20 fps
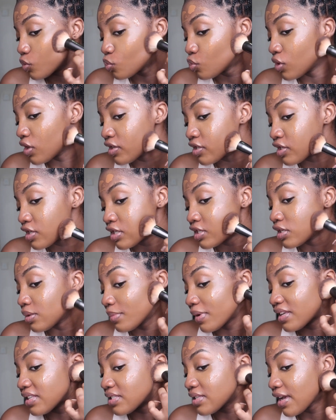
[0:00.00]
Blend it into
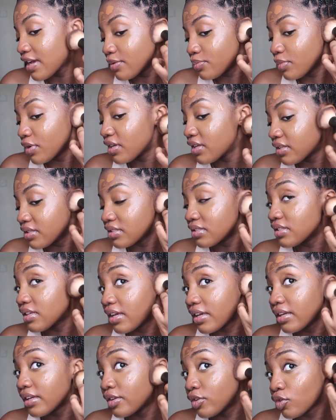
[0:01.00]
my sideburns
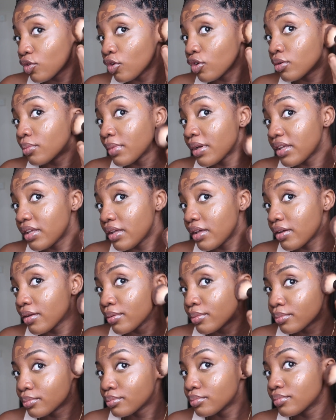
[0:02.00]
and on my ear,
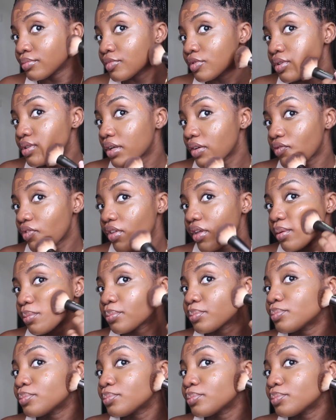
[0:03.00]
like that.